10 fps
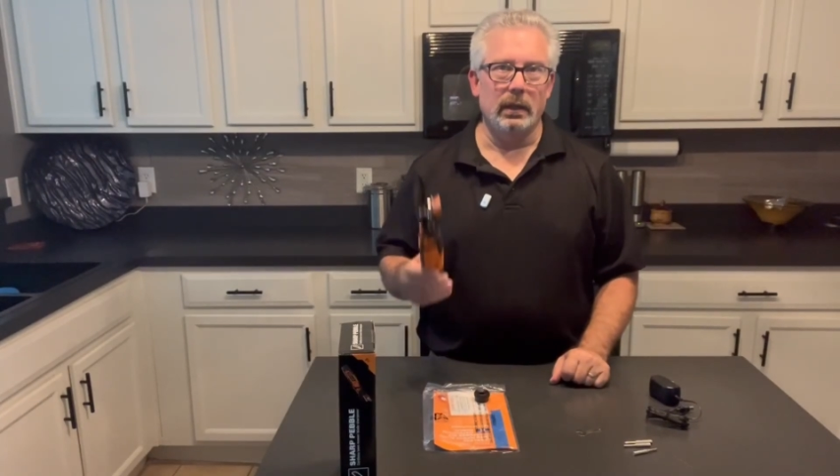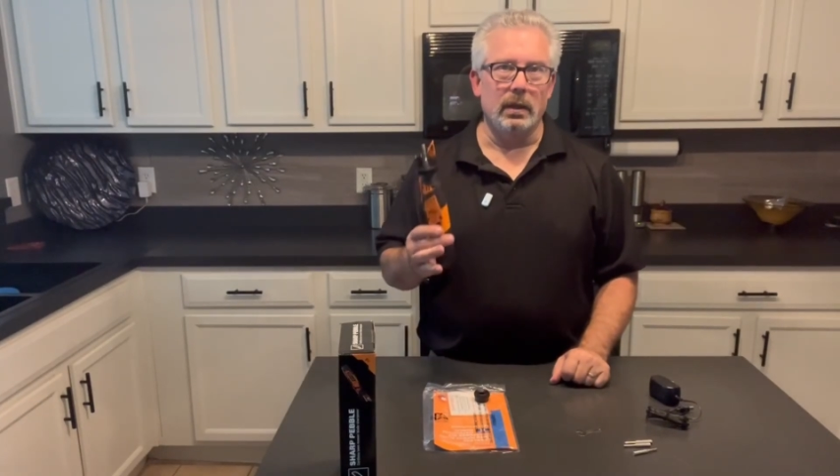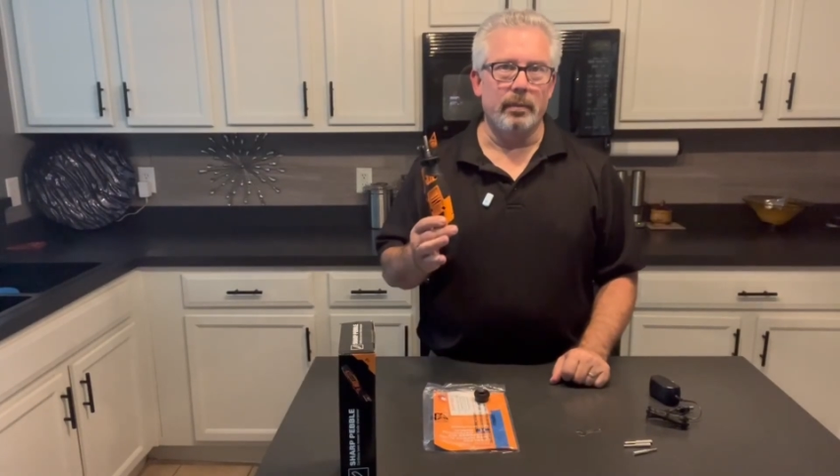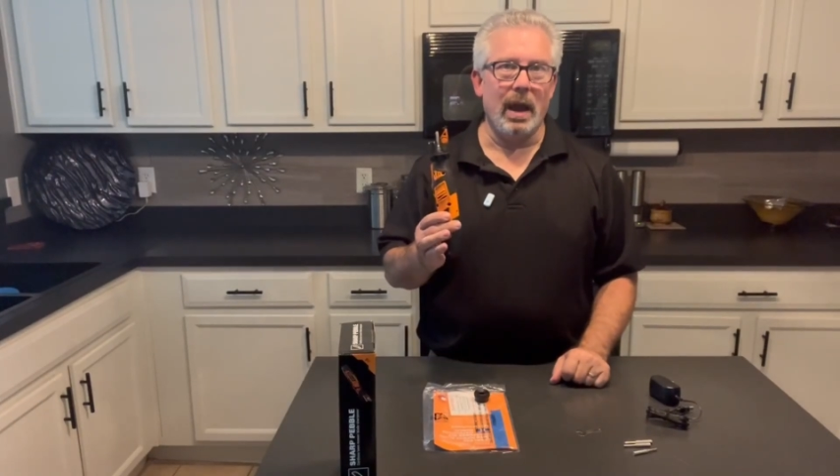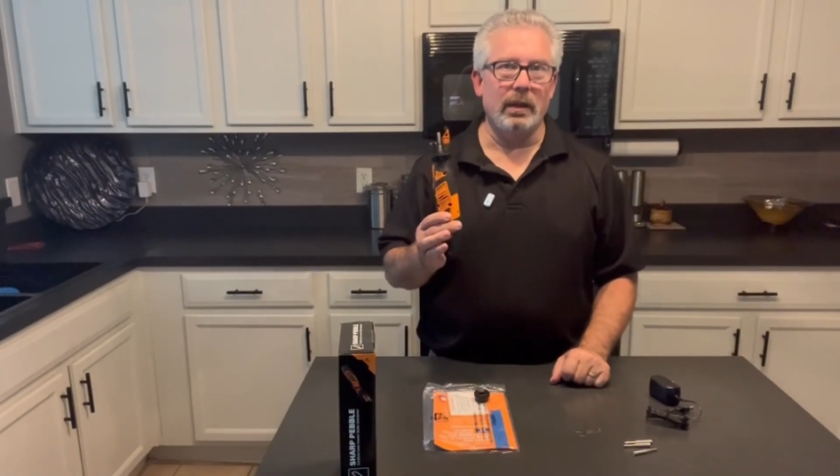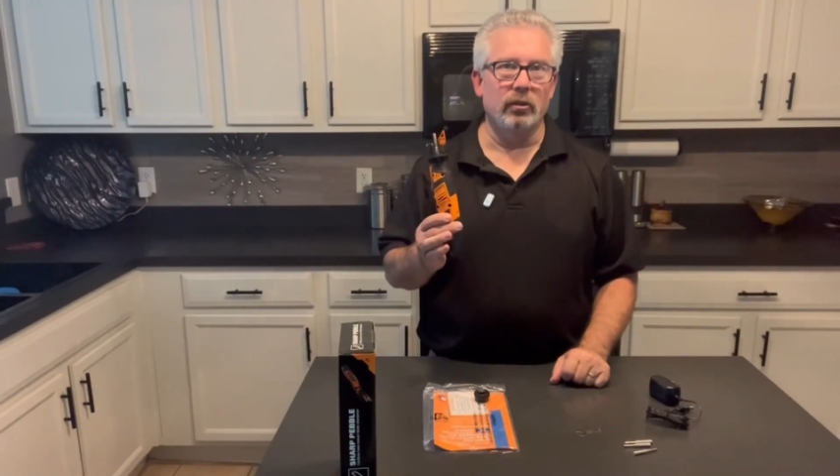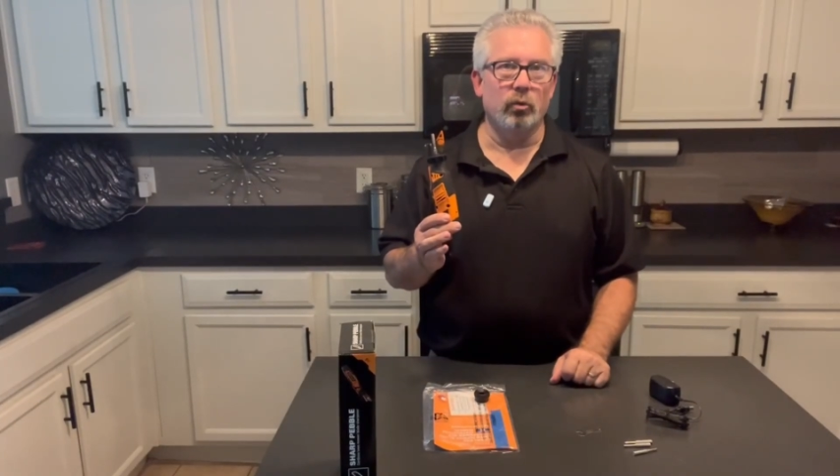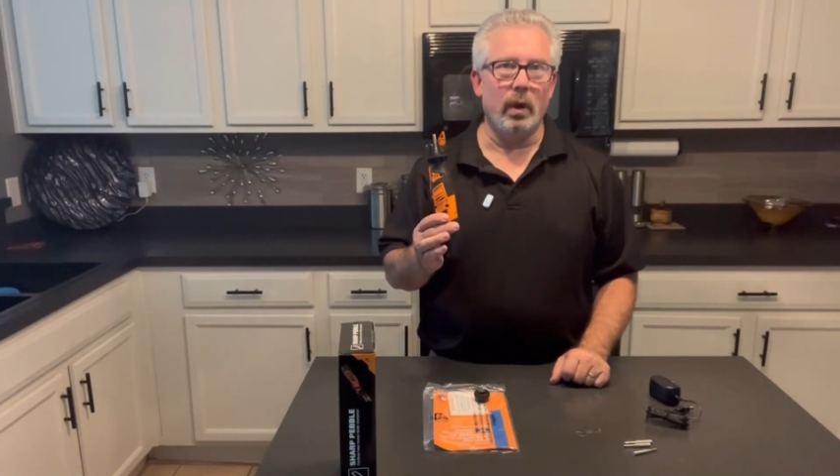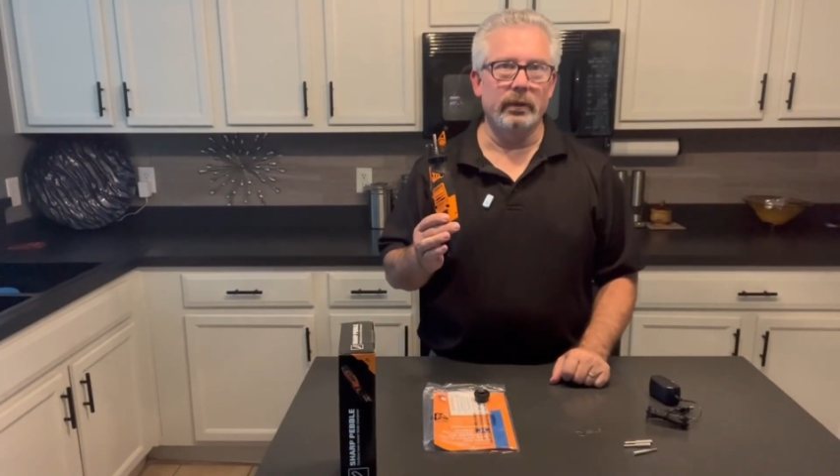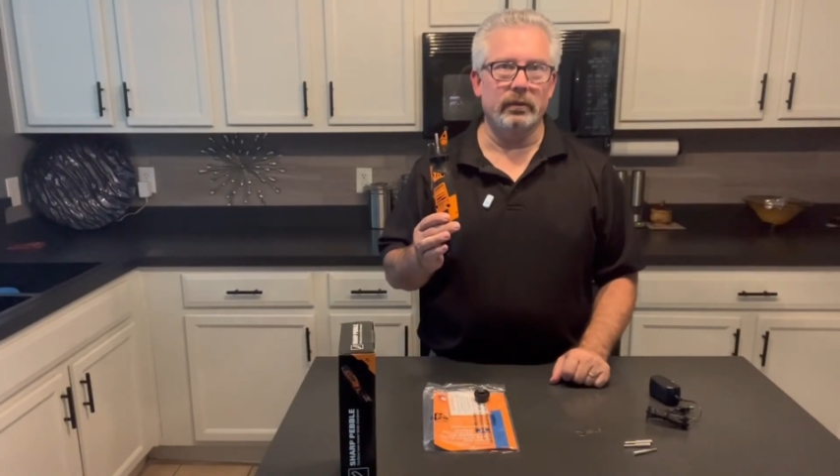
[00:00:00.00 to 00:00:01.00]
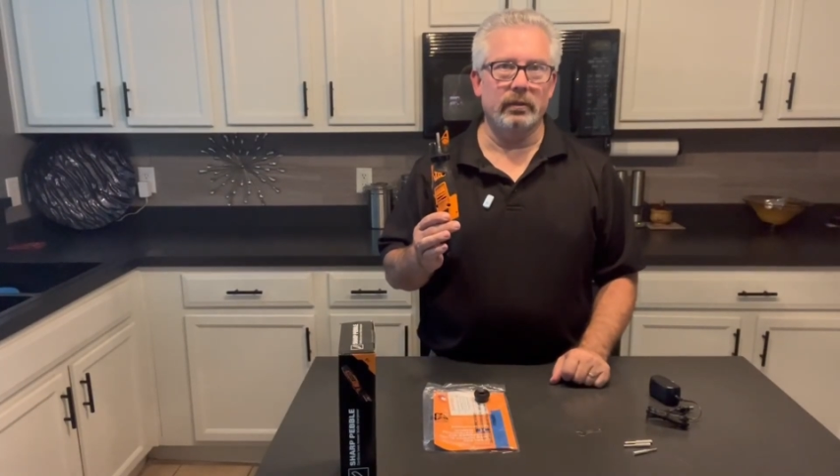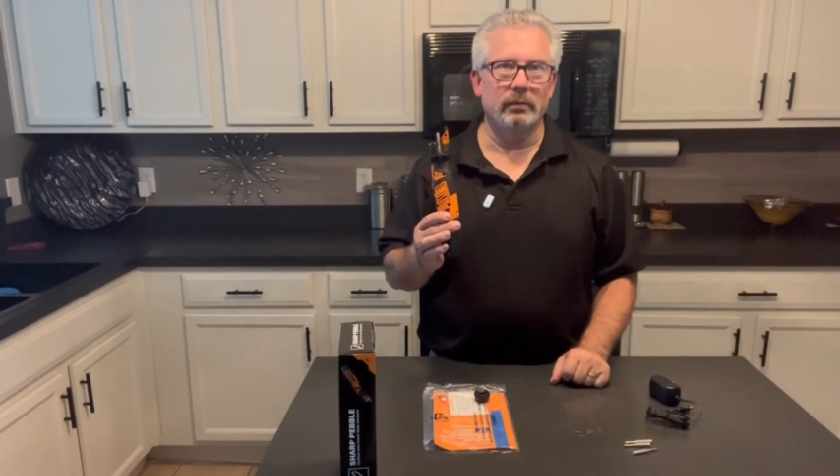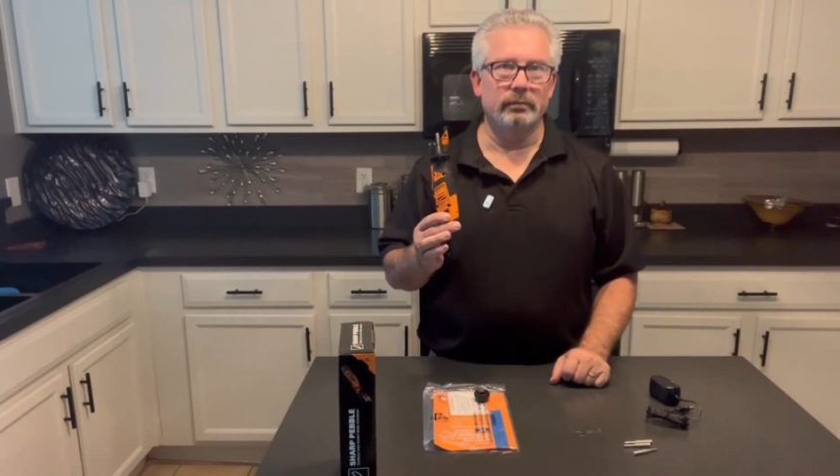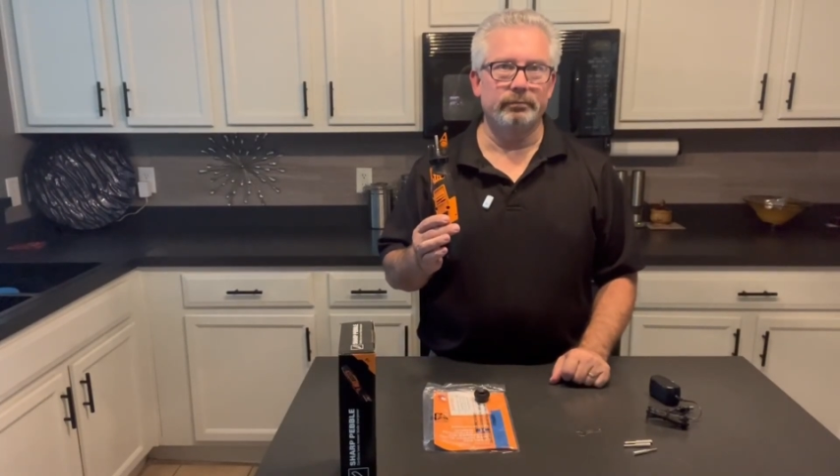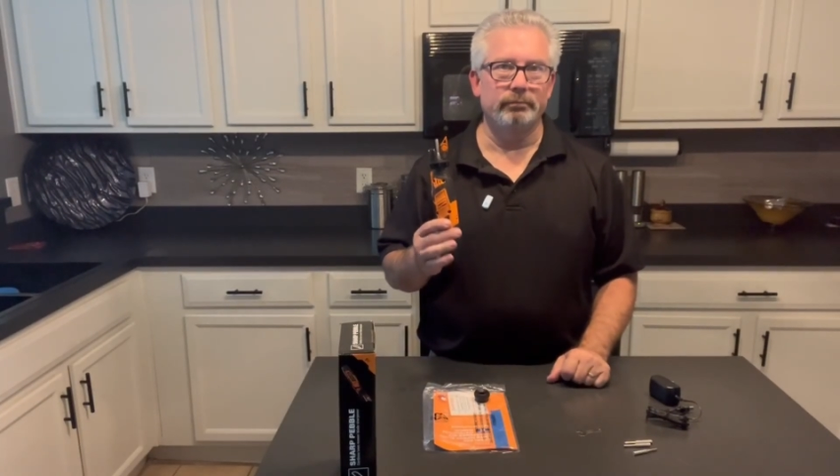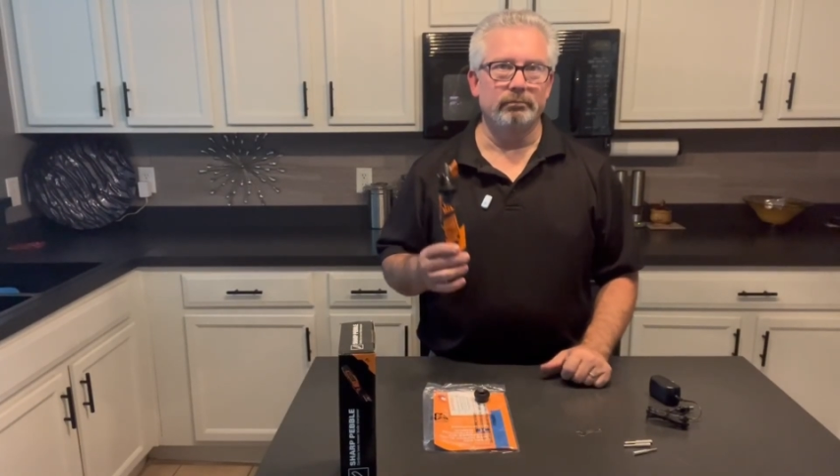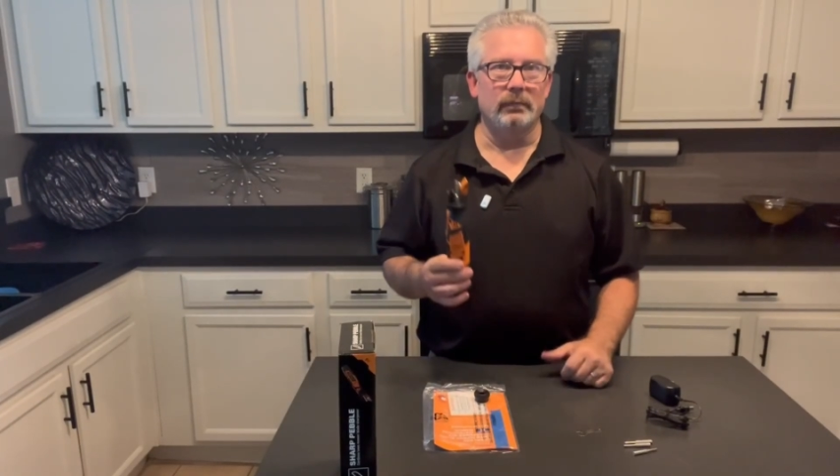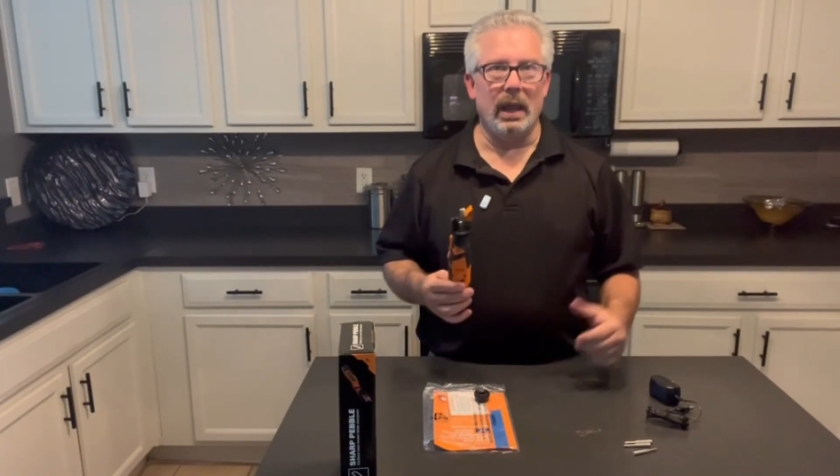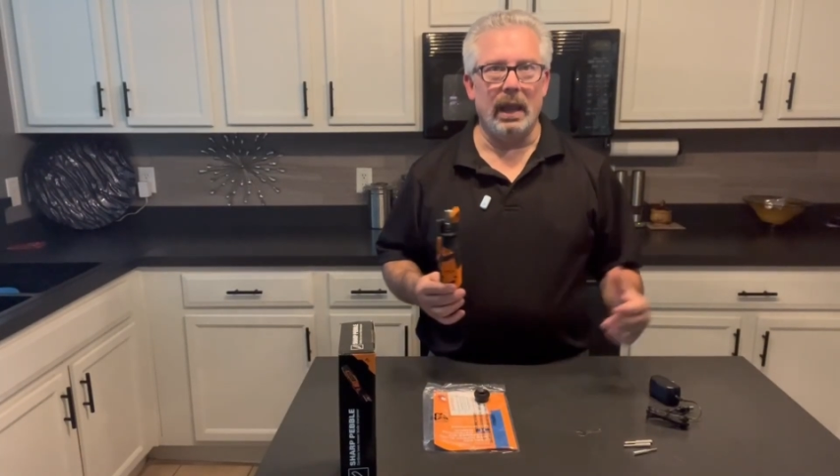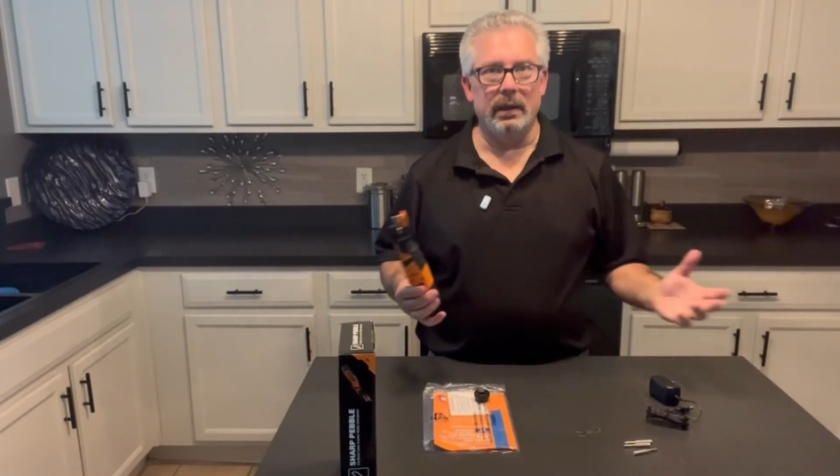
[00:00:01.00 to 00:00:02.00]
You buy this once
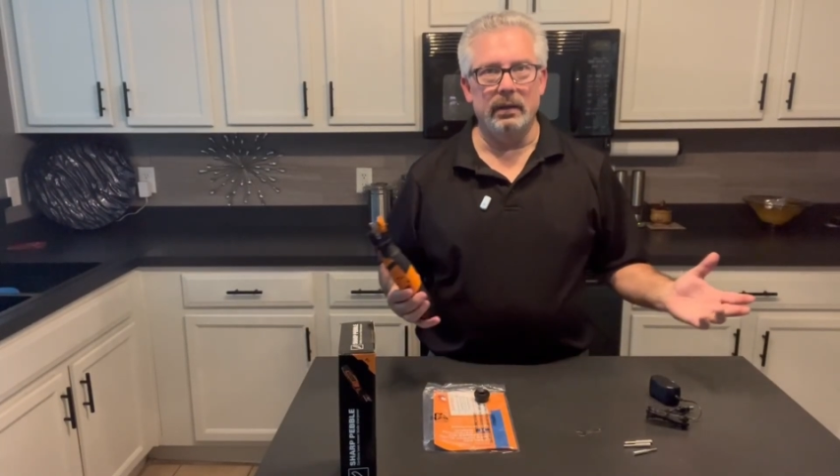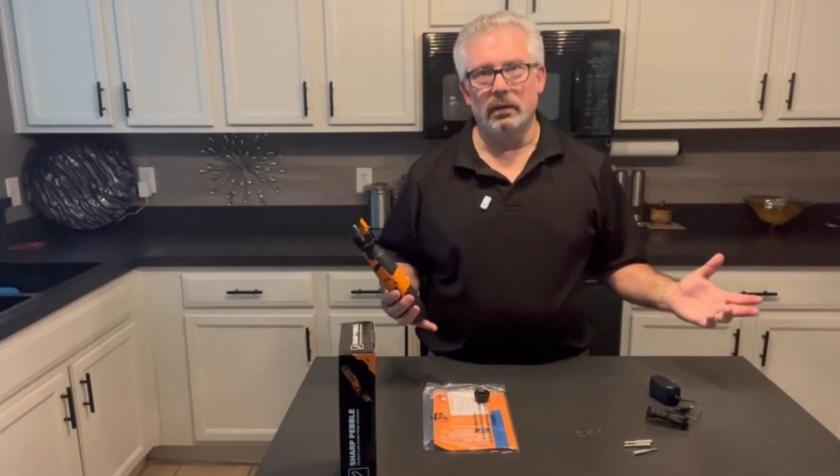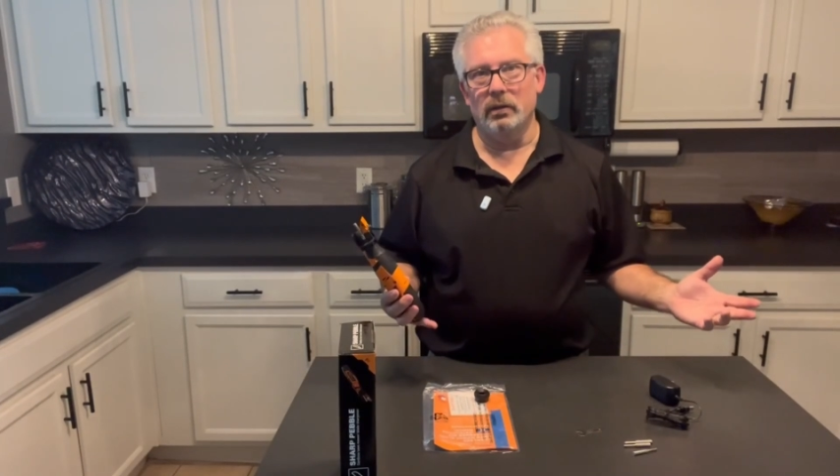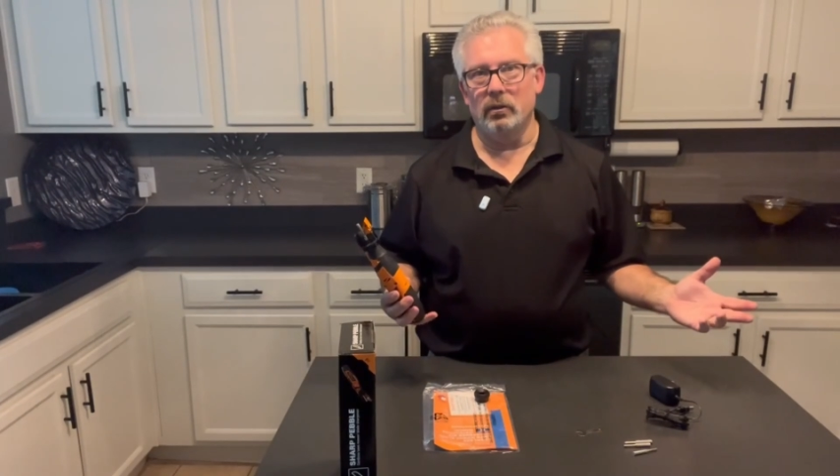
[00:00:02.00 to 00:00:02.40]
and